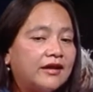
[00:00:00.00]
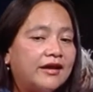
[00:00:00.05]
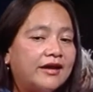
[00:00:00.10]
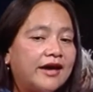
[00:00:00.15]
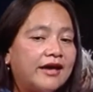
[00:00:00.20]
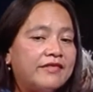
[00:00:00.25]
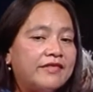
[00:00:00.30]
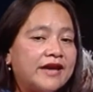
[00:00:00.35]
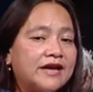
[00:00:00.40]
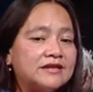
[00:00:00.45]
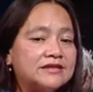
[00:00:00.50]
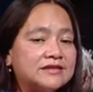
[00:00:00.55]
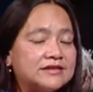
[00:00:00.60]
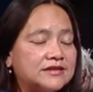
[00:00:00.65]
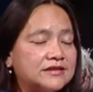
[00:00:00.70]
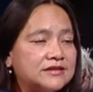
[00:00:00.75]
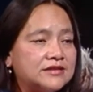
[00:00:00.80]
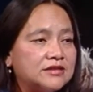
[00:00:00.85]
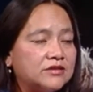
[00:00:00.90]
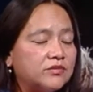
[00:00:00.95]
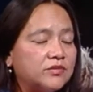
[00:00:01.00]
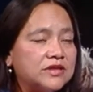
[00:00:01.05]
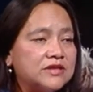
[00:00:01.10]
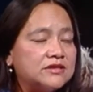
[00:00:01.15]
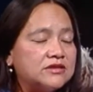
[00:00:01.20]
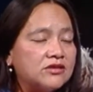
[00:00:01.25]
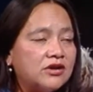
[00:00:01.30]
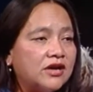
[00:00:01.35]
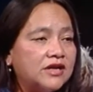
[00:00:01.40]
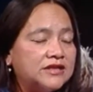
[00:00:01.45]
And that system is
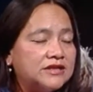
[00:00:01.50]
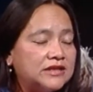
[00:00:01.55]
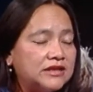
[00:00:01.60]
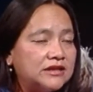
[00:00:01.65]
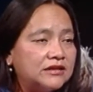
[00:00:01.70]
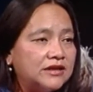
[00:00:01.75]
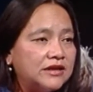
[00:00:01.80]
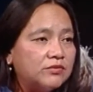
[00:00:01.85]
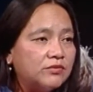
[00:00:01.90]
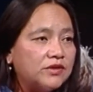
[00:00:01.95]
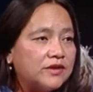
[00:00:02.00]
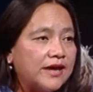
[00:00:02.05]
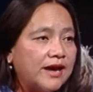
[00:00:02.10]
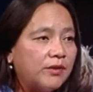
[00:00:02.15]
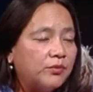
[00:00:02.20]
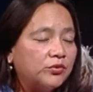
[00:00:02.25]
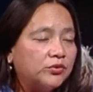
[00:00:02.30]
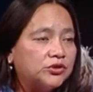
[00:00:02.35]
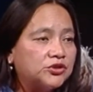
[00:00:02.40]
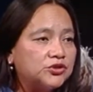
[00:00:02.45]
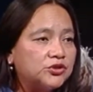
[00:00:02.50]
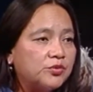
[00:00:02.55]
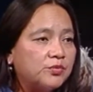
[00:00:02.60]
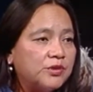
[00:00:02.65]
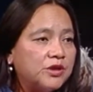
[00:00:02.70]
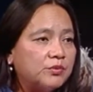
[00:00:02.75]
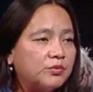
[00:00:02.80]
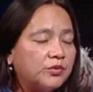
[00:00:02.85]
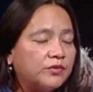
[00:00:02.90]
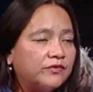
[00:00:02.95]
not dealing with Aboriginal
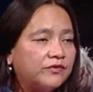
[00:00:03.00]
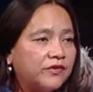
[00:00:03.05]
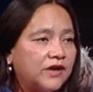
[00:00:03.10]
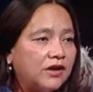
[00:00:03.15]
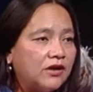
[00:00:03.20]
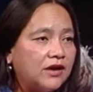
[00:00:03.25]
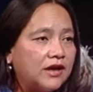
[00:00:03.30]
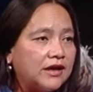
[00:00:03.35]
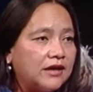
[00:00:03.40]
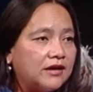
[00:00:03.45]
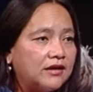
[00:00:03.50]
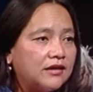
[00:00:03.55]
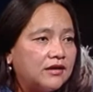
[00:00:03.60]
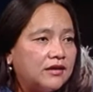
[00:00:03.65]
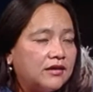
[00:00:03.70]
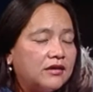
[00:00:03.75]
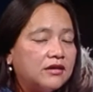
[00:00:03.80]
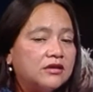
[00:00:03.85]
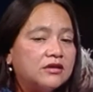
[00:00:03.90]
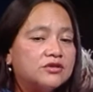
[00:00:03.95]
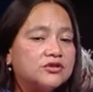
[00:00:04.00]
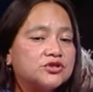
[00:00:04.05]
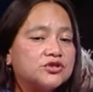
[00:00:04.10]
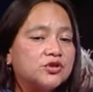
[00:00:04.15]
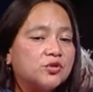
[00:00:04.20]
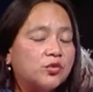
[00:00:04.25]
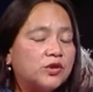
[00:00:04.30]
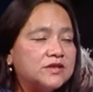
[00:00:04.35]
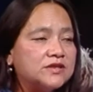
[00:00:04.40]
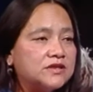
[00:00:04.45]
people fairly. So
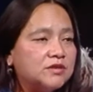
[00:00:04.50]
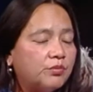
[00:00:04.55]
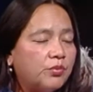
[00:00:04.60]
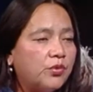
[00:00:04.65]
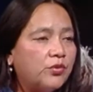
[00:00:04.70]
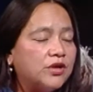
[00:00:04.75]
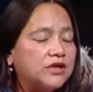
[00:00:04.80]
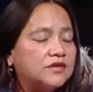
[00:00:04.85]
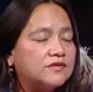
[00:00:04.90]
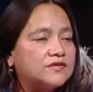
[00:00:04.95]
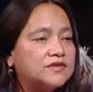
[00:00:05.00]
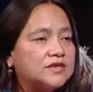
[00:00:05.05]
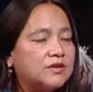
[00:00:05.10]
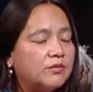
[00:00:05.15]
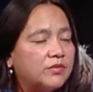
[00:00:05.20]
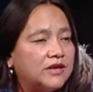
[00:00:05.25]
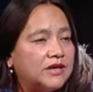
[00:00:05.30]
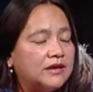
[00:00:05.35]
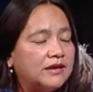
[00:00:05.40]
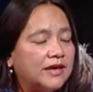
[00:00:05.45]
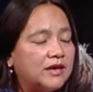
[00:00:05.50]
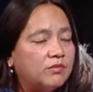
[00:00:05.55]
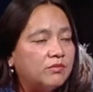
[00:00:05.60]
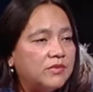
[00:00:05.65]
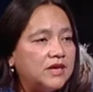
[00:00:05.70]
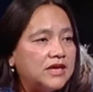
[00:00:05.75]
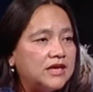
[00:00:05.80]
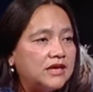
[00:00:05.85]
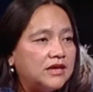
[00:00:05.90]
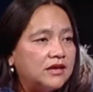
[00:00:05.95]
what's the point of somebody like
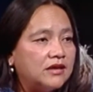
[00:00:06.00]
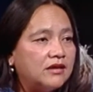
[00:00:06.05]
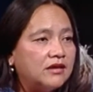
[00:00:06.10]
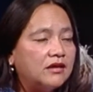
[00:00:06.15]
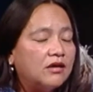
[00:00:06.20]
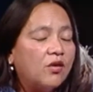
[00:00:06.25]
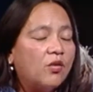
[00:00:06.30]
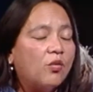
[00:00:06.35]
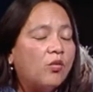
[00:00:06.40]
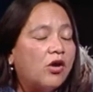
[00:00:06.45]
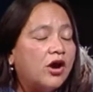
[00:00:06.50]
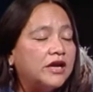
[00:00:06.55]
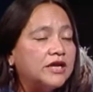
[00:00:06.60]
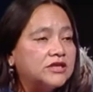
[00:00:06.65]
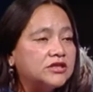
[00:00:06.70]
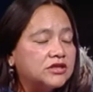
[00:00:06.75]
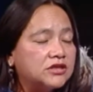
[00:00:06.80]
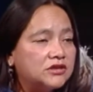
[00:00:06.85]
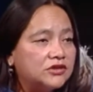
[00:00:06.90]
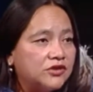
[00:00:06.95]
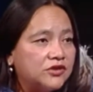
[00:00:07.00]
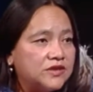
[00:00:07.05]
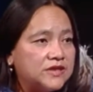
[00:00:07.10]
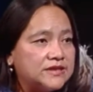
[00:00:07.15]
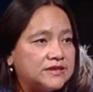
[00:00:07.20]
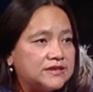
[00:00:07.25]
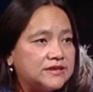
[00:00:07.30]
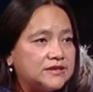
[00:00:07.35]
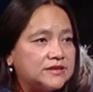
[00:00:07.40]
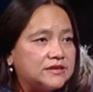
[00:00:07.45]
me wanting to learn the
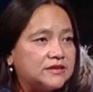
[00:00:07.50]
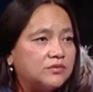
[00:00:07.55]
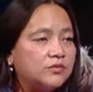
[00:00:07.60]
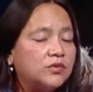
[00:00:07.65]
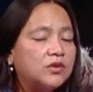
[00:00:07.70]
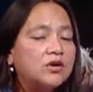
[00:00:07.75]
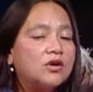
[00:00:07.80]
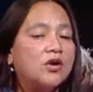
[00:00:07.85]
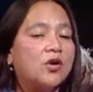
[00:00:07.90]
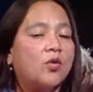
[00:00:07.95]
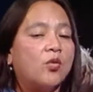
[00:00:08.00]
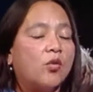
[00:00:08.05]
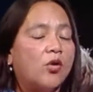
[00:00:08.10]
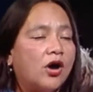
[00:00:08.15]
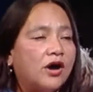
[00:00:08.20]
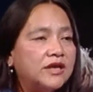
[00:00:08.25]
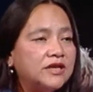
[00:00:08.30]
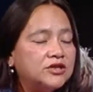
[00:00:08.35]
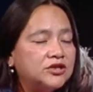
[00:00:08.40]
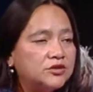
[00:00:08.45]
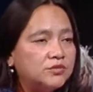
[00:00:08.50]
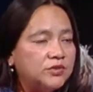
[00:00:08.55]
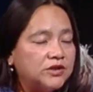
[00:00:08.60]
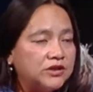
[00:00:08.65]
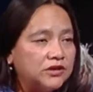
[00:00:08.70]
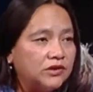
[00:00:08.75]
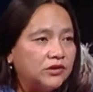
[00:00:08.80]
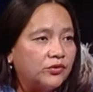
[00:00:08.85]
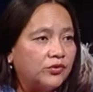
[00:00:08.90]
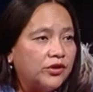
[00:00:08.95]
system, wanting to be
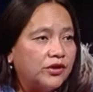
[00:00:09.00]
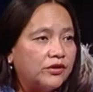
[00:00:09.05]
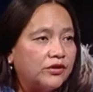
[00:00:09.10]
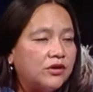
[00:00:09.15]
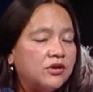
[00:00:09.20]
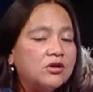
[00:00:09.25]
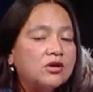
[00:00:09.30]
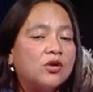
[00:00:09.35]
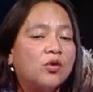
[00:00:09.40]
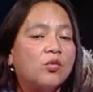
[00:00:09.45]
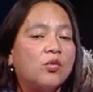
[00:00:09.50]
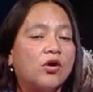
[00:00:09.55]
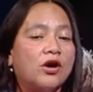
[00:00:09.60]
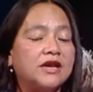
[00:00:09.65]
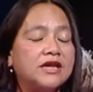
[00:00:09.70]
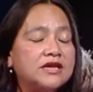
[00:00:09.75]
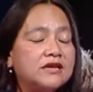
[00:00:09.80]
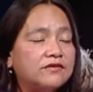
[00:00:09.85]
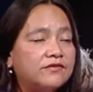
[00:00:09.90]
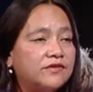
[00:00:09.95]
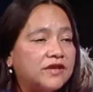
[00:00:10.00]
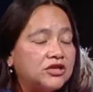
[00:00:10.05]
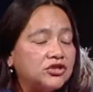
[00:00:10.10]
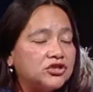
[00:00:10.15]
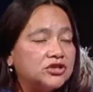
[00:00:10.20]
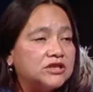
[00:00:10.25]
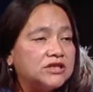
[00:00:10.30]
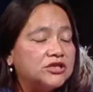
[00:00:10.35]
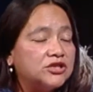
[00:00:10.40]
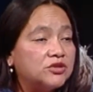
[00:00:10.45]
a lawyer, wanting
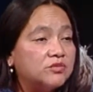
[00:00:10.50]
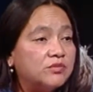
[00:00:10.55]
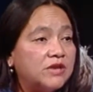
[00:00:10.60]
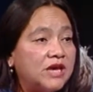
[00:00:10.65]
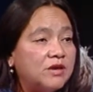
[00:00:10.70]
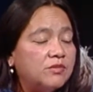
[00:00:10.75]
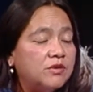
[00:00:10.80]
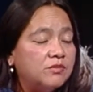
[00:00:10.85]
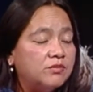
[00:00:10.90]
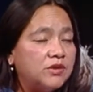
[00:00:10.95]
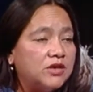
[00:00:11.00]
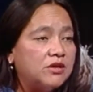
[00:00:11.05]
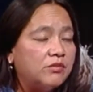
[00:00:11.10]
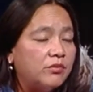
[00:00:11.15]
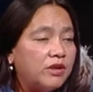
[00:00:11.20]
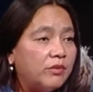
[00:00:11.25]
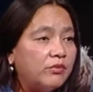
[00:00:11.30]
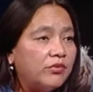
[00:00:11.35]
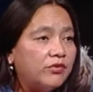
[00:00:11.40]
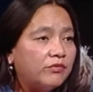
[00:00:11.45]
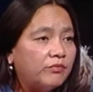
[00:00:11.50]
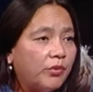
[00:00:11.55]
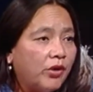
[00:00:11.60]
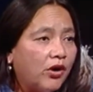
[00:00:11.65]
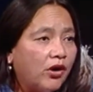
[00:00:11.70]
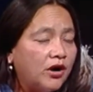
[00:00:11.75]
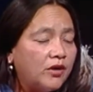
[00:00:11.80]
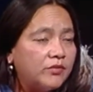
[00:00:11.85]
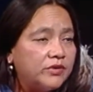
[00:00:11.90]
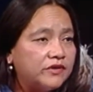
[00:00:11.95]
eventually to maybe be a member of
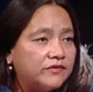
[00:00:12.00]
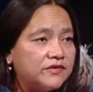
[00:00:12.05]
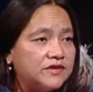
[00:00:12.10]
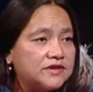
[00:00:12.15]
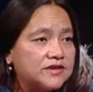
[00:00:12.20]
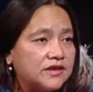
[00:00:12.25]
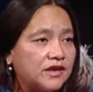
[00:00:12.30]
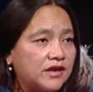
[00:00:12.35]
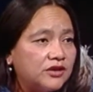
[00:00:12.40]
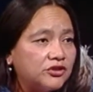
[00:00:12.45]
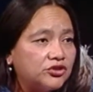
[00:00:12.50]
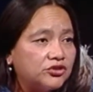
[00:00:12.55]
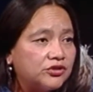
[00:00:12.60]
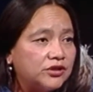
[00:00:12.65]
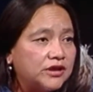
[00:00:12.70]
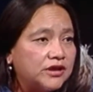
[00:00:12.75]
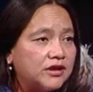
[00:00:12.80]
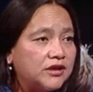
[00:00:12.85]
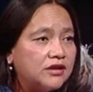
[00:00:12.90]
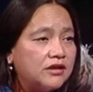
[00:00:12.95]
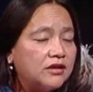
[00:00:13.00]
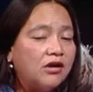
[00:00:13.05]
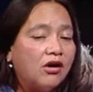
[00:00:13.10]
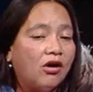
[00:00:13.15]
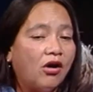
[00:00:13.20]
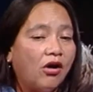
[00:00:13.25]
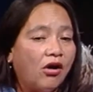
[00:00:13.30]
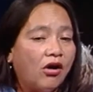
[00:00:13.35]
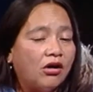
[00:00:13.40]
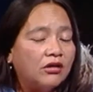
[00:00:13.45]
Parliament of this country,
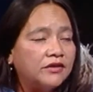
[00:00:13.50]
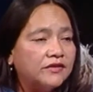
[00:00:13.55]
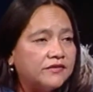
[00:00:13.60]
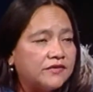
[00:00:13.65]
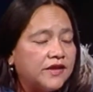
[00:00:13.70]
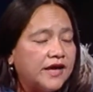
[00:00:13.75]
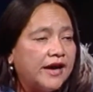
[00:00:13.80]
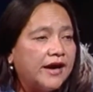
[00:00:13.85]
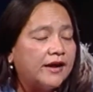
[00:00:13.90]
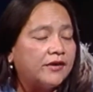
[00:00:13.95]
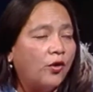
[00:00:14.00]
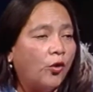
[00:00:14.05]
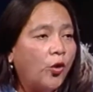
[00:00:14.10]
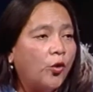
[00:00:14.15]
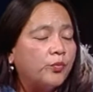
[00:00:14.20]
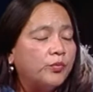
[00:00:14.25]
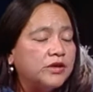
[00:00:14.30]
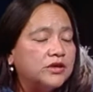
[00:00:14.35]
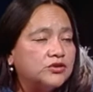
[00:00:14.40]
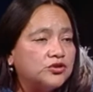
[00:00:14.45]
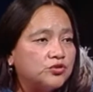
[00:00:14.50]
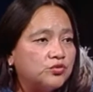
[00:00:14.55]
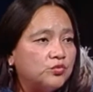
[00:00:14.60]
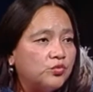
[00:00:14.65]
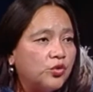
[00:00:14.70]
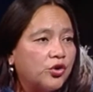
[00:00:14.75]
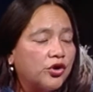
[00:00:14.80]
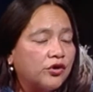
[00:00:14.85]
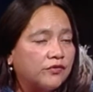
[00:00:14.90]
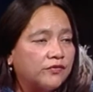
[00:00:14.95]
all of that hoping to
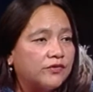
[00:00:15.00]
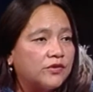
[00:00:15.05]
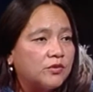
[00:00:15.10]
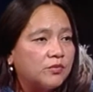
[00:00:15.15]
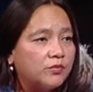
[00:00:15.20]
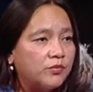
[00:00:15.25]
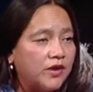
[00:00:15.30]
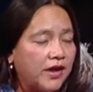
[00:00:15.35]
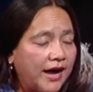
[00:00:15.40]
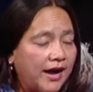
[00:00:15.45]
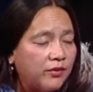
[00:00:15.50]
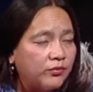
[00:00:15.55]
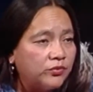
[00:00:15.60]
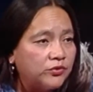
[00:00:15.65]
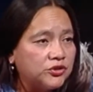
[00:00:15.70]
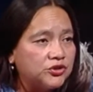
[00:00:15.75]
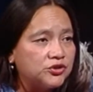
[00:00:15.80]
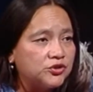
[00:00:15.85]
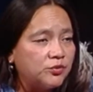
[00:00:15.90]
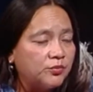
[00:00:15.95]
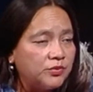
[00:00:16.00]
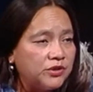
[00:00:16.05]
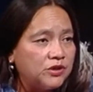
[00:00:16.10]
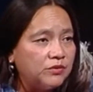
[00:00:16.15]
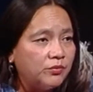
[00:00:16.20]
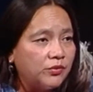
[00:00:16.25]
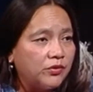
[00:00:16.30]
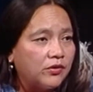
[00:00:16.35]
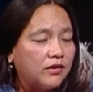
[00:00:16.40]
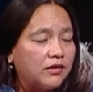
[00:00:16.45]
work for the Aboriginal
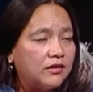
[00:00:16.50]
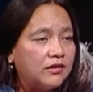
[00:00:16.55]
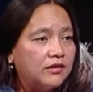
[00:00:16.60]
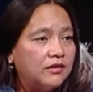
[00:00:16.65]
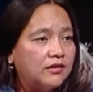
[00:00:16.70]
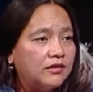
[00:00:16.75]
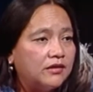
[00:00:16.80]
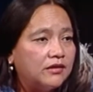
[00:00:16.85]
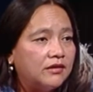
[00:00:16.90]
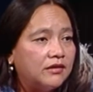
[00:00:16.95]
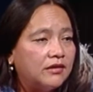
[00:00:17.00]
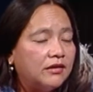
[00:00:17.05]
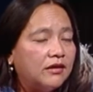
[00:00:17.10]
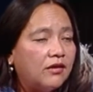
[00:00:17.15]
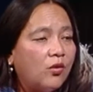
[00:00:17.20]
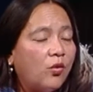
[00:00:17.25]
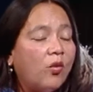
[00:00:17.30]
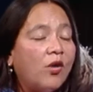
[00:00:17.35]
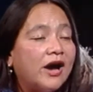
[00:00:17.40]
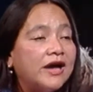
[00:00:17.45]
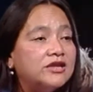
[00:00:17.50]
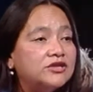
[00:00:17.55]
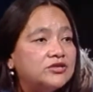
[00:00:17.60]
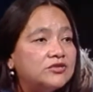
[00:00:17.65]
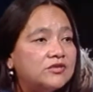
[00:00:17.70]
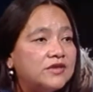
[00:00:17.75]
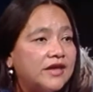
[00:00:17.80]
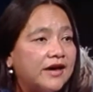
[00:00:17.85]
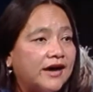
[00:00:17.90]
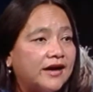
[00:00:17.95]
people? Why
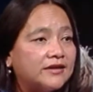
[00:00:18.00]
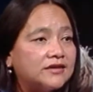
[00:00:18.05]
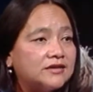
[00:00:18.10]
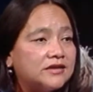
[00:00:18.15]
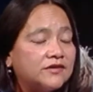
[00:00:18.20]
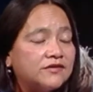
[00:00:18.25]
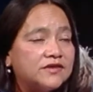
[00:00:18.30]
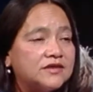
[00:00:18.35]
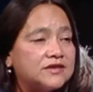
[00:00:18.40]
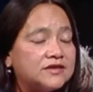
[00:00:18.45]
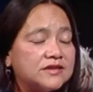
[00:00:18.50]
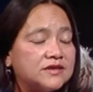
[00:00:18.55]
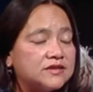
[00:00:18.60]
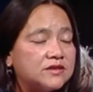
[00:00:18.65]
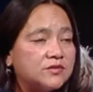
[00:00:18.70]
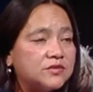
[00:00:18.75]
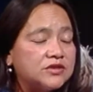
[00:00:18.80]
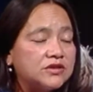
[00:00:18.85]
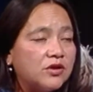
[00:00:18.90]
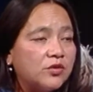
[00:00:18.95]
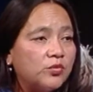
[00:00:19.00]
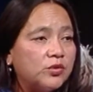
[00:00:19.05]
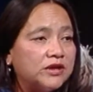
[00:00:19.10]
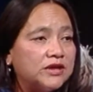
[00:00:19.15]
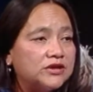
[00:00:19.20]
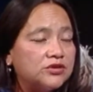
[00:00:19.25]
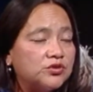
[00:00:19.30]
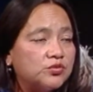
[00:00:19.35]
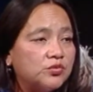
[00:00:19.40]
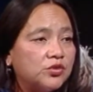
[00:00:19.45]
do that if the system's not
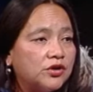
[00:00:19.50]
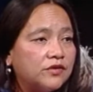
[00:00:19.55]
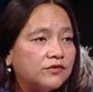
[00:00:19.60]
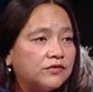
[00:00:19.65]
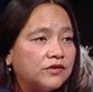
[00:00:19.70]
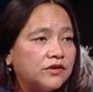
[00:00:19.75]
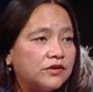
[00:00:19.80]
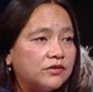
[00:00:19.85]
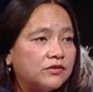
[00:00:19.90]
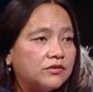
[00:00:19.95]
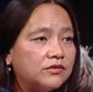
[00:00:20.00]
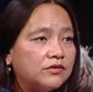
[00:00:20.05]
willing to work for you?